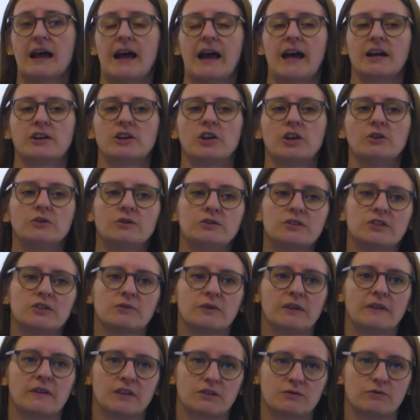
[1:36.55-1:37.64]
And who's
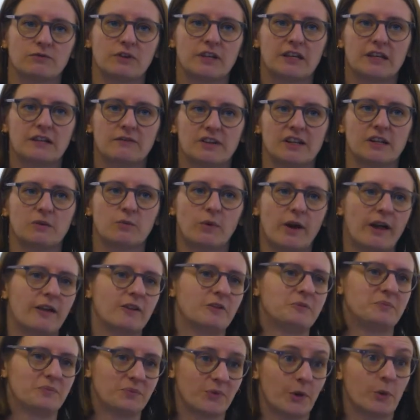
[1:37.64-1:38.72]
doing this really, really
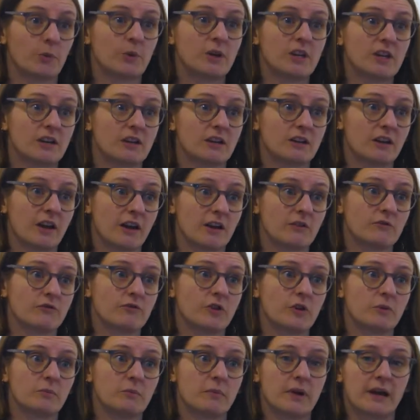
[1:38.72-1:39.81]
well that we can learn
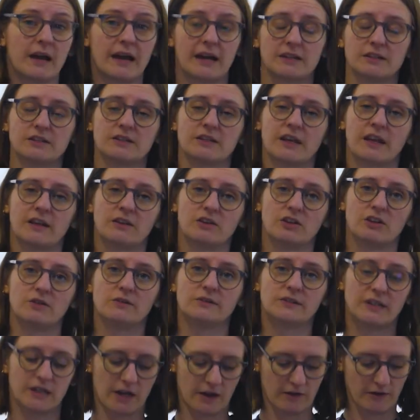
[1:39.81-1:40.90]
from and
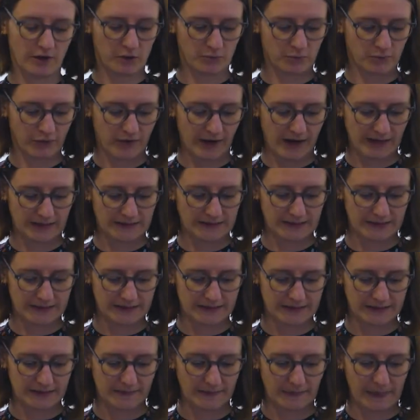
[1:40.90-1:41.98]
use in our own
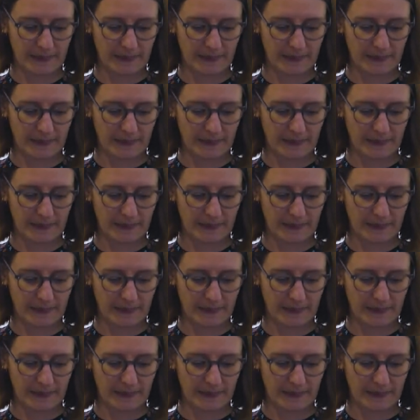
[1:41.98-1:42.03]
practice?